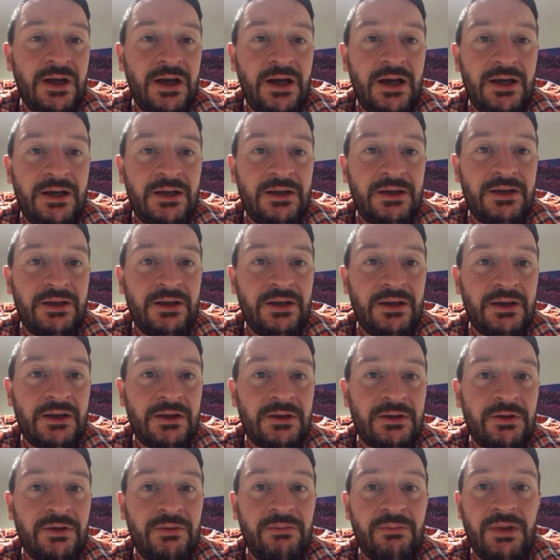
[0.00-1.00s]
I had a
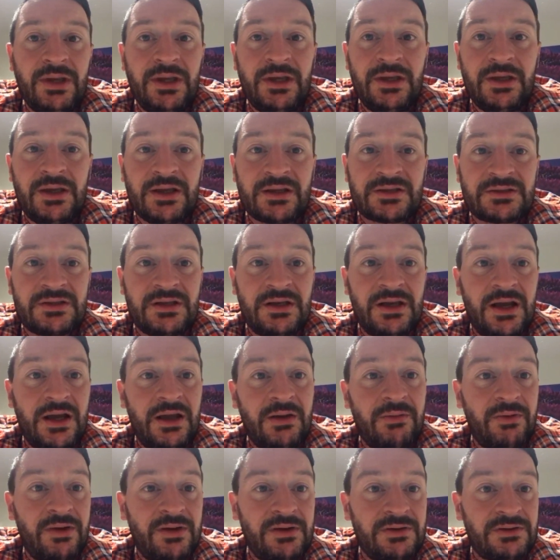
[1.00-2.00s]
good meet yesterday.
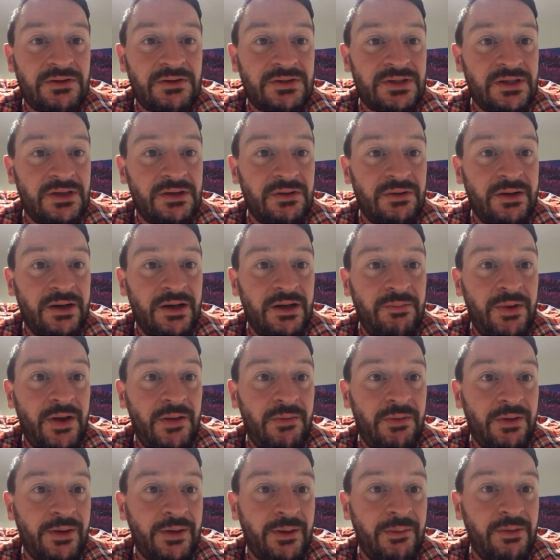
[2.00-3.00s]
I went to
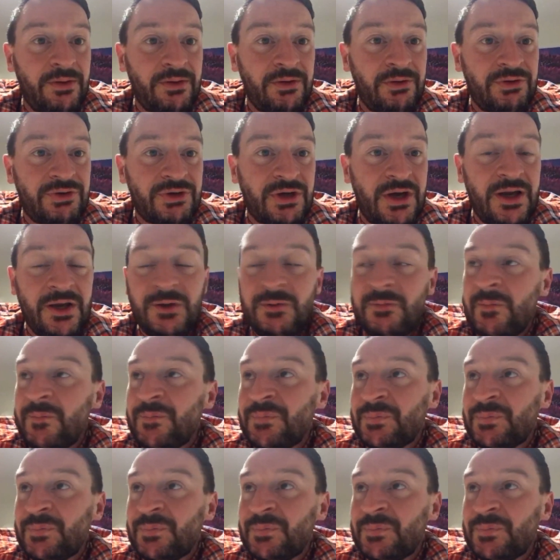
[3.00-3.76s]
Birmingham on a train.